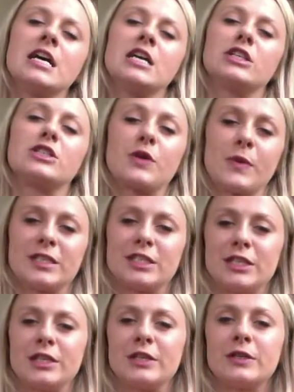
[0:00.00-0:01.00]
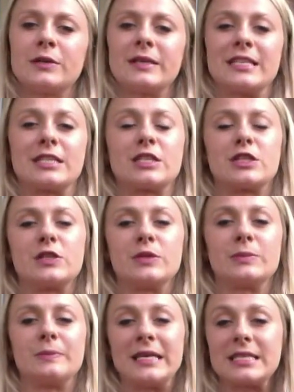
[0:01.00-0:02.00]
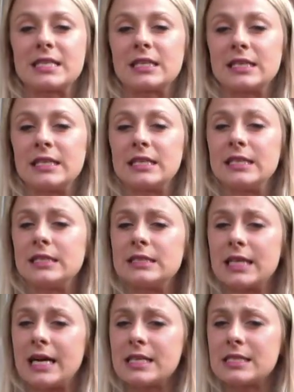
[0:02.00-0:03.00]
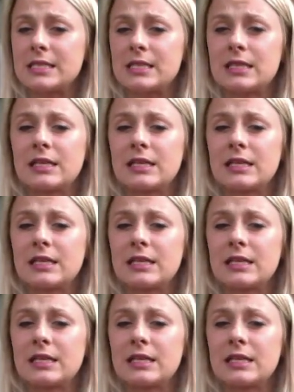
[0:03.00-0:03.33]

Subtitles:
So what to do is to basically eat less